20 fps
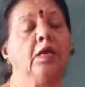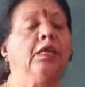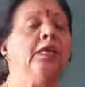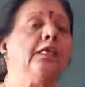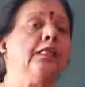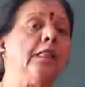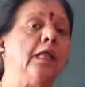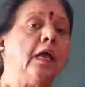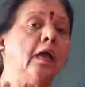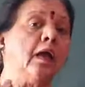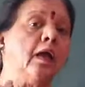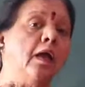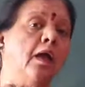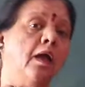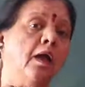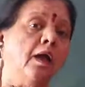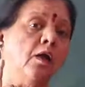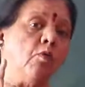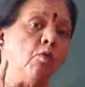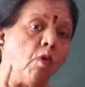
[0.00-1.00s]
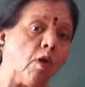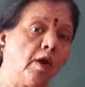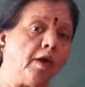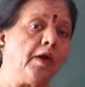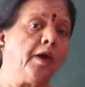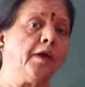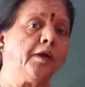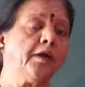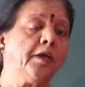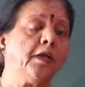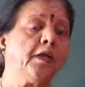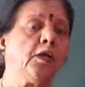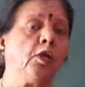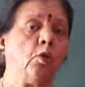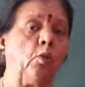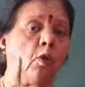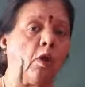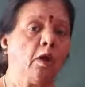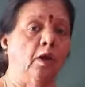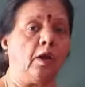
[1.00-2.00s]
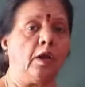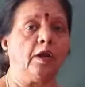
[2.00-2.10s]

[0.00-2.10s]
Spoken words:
In the quadratic, you are